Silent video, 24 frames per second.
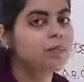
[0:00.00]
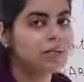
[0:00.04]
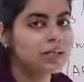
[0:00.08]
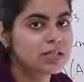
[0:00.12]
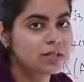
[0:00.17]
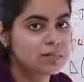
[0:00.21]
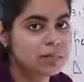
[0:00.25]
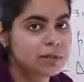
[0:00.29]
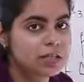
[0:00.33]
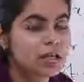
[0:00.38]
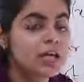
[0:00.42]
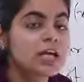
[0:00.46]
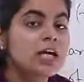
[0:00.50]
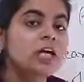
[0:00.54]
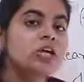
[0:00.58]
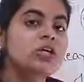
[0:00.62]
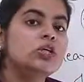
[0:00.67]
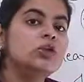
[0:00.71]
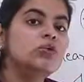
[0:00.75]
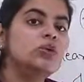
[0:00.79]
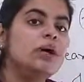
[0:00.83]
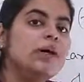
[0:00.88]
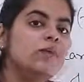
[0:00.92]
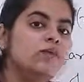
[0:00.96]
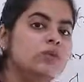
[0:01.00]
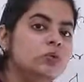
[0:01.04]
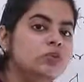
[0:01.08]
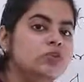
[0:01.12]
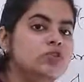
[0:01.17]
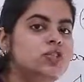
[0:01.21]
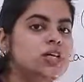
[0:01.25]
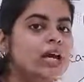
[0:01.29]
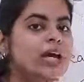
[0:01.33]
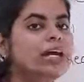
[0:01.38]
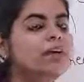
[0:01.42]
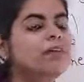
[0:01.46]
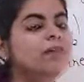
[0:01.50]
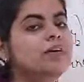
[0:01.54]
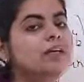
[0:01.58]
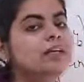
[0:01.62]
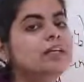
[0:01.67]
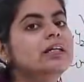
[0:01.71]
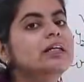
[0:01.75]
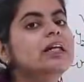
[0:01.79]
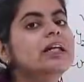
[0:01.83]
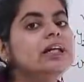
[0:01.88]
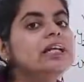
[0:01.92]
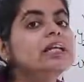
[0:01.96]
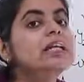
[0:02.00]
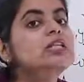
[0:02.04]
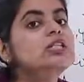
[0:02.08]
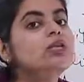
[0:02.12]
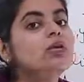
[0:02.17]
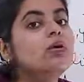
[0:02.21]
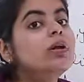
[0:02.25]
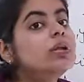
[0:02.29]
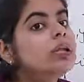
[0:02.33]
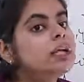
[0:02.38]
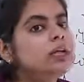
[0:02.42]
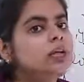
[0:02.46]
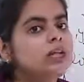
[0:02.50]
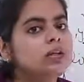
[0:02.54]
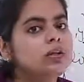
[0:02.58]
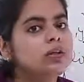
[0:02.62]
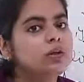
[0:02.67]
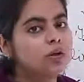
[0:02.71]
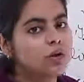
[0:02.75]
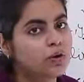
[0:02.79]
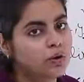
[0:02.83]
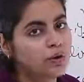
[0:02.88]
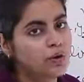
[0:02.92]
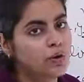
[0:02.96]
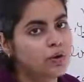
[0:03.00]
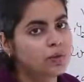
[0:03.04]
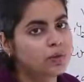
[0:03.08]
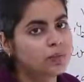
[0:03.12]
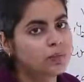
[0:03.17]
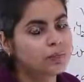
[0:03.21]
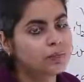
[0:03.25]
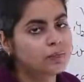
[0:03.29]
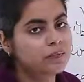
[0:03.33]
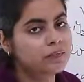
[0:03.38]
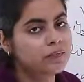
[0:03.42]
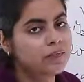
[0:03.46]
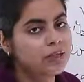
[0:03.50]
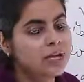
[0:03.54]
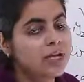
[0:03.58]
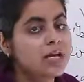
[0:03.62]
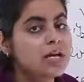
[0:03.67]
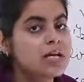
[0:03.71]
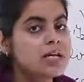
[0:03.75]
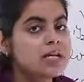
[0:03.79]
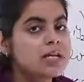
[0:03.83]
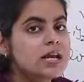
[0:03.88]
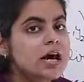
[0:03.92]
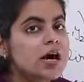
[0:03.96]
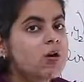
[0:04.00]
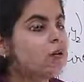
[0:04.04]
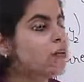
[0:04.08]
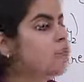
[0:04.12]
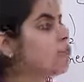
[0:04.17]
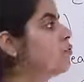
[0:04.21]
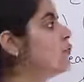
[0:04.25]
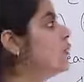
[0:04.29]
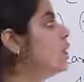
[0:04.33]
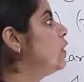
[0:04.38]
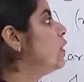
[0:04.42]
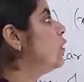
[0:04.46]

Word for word: plus B. You have to check whether it is collinear or not. Now, we